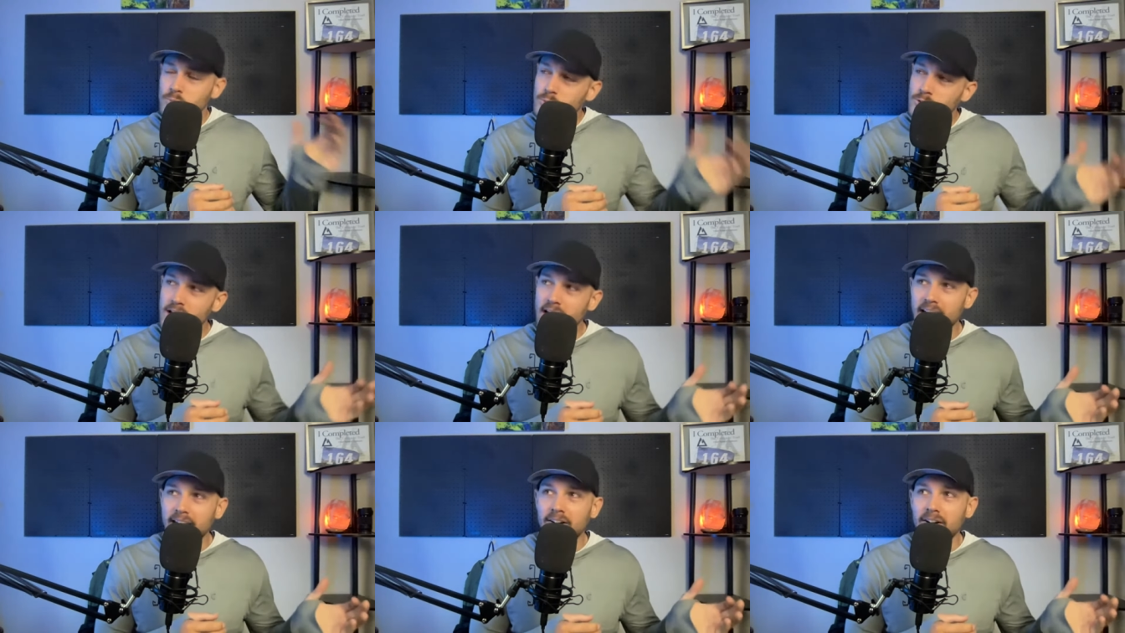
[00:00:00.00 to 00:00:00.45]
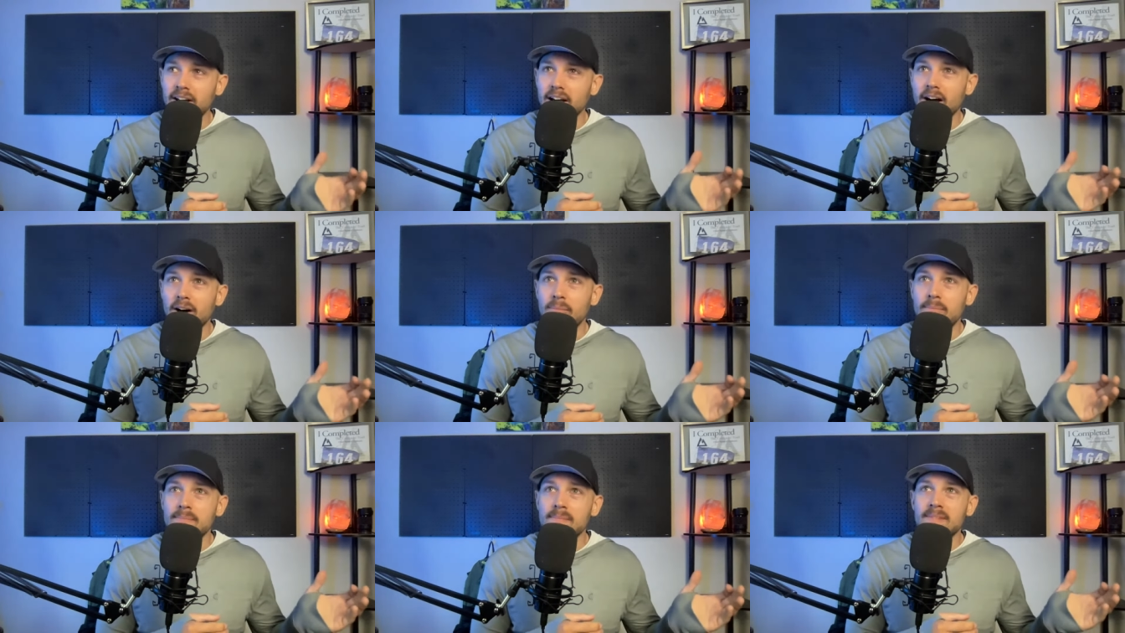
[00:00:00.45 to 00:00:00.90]
I don't
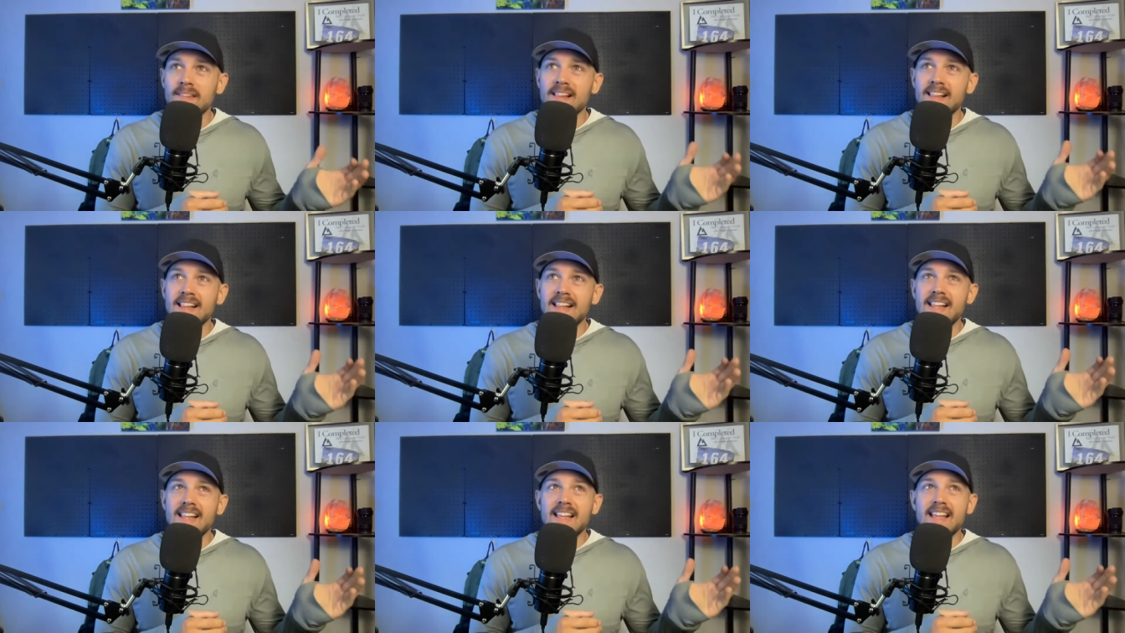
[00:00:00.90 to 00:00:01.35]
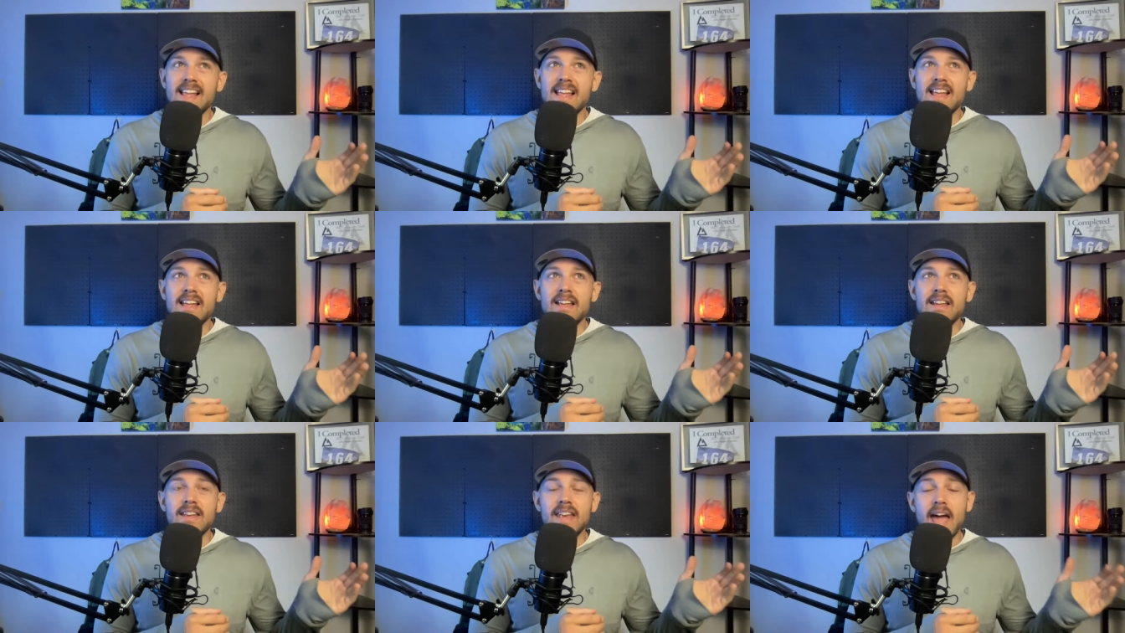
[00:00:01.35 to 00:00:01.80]
know.
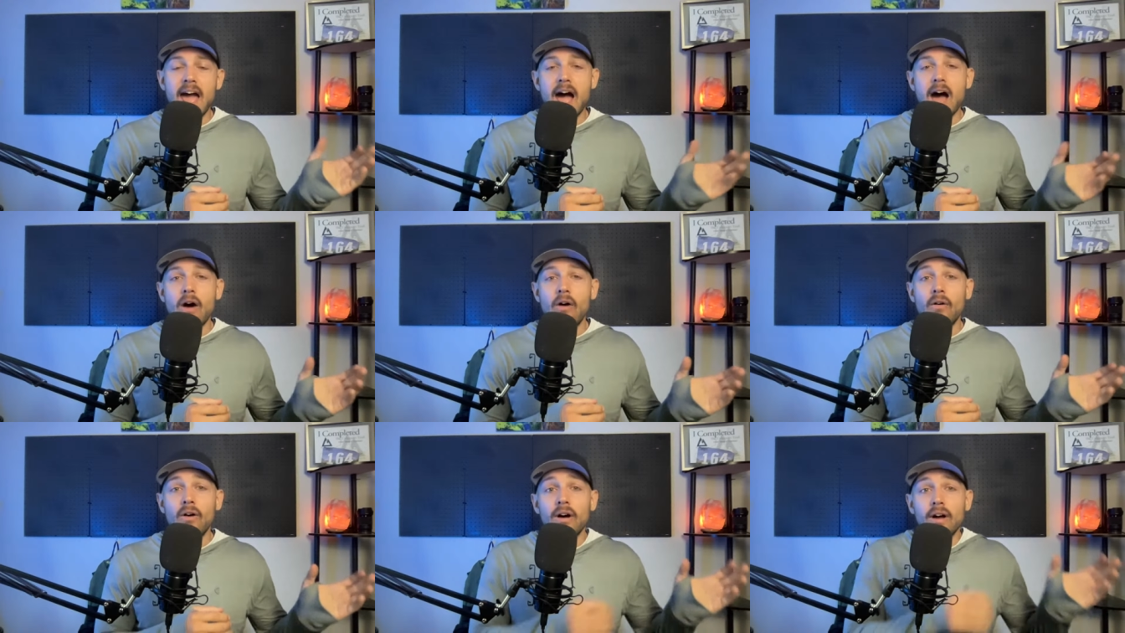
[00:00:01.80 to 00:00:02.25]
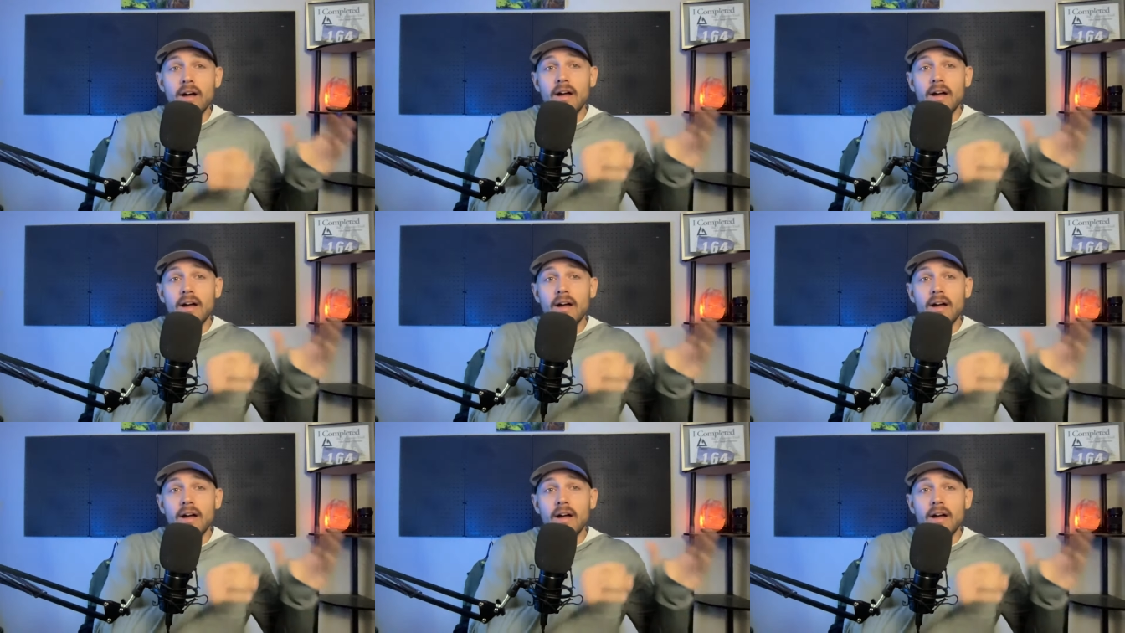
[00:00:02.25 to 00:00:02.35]
Now,